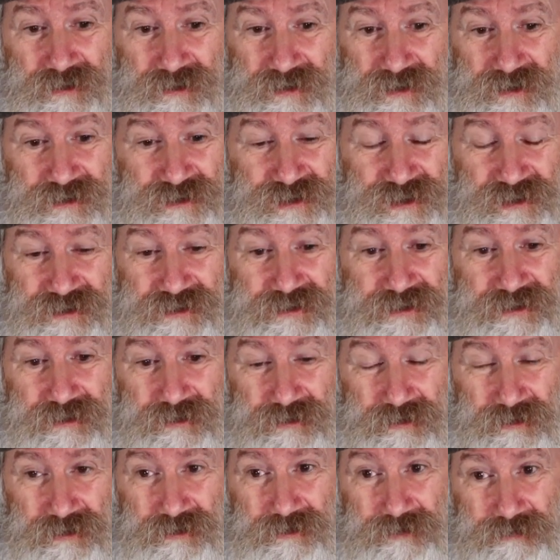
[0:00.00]
I just
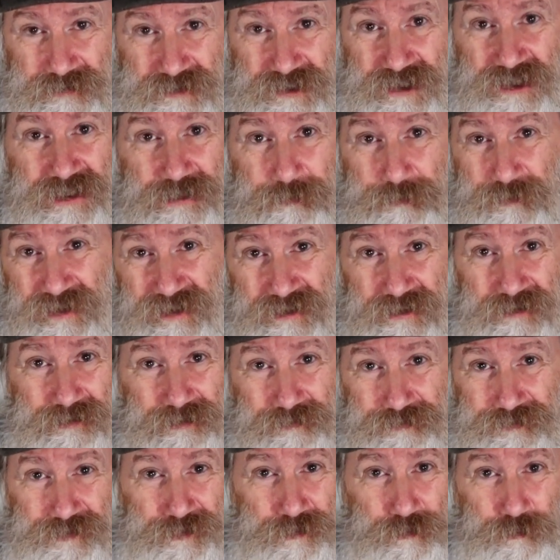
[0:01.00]
clip in a
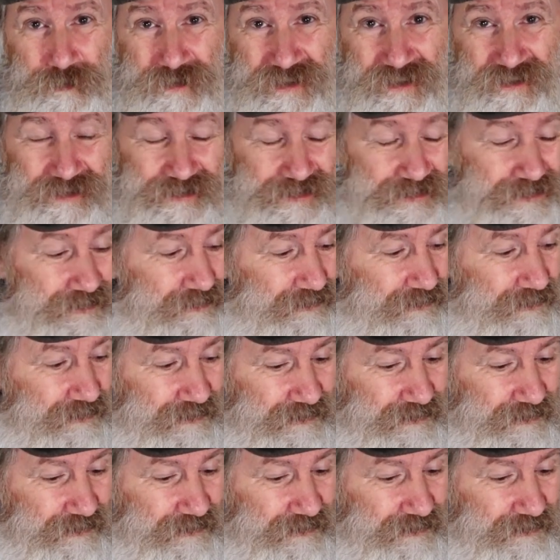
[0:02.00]
few bits